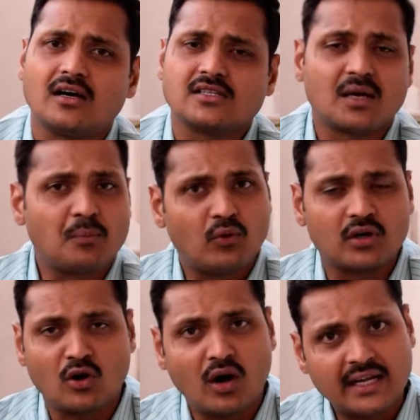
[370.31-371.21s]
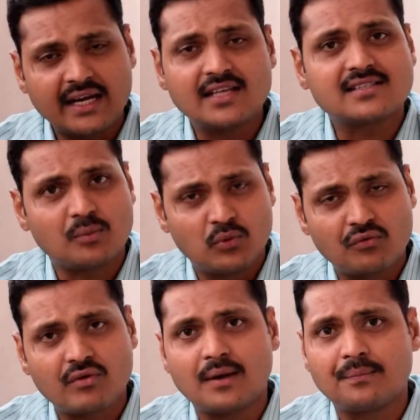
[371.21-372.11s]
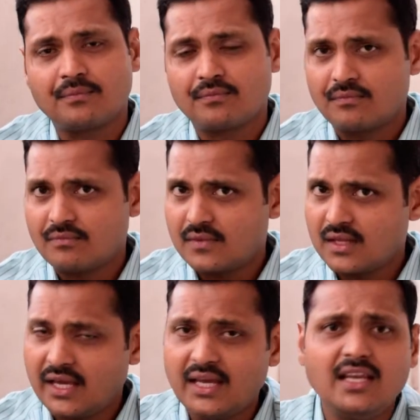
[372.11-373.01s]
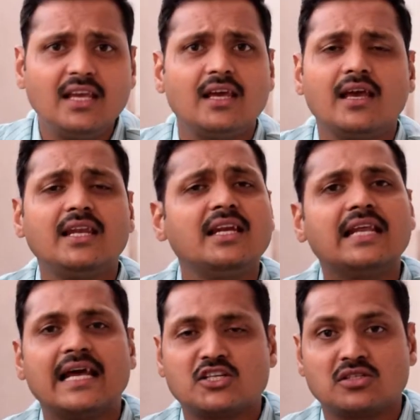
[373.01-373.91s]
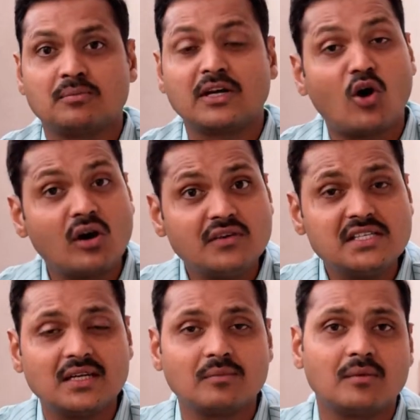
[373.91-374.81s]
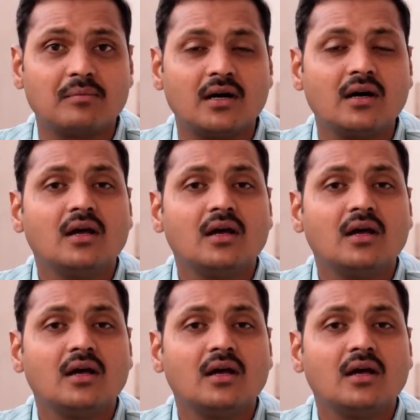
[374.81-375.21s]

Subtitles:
support, not getting support from any direction, but always remember,